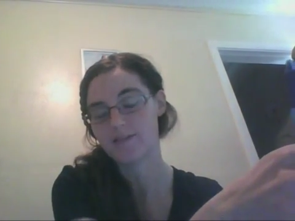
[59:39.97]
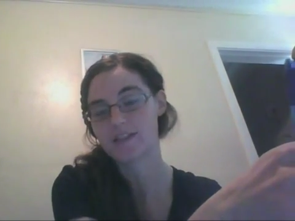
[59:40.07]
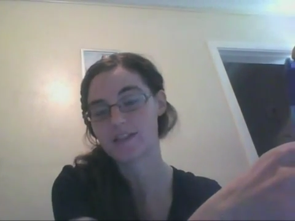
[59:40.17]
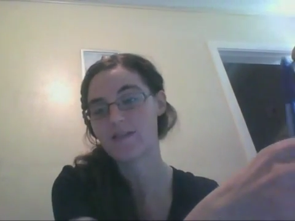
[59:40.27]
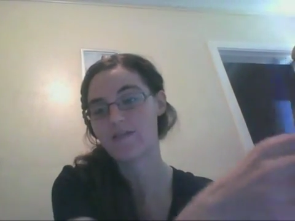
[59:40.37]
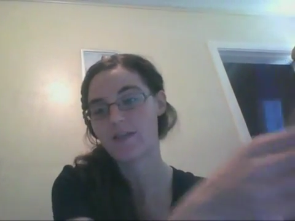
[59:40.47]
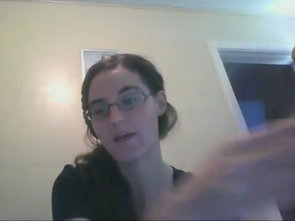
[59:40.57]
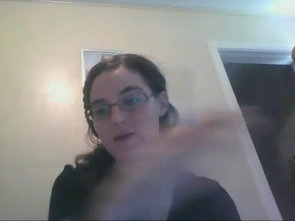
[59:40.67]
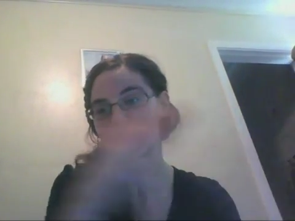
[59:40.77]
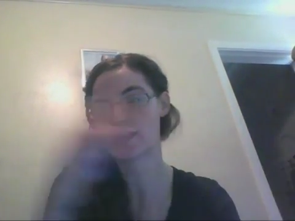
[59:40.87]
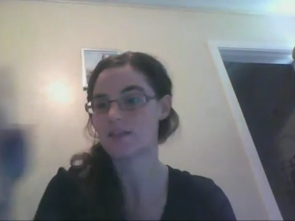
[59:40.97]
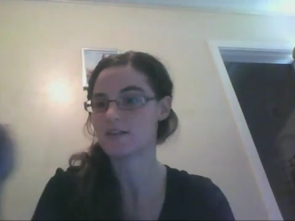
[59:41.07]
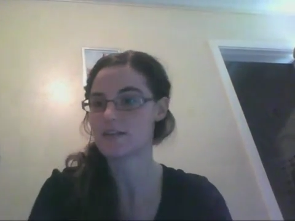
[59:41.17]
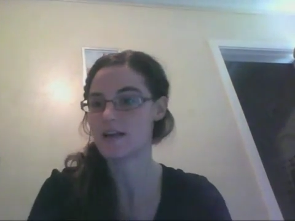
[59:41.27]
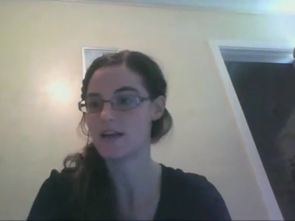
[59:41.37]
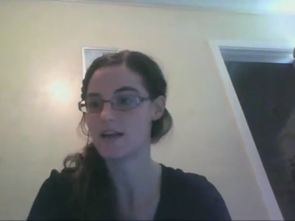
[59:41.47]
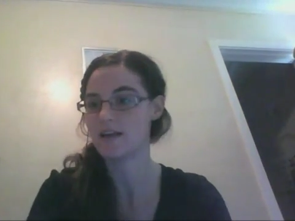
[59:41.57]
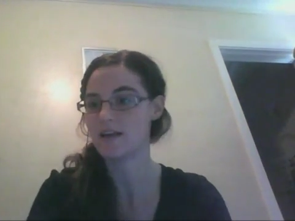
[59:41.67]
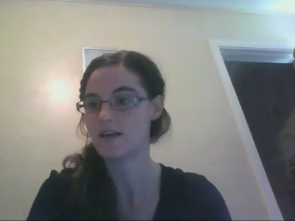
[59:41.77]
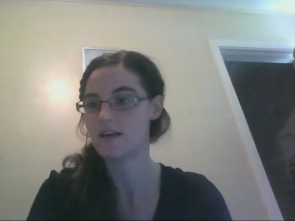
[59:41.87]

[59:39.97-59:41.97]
For 75%, they're saying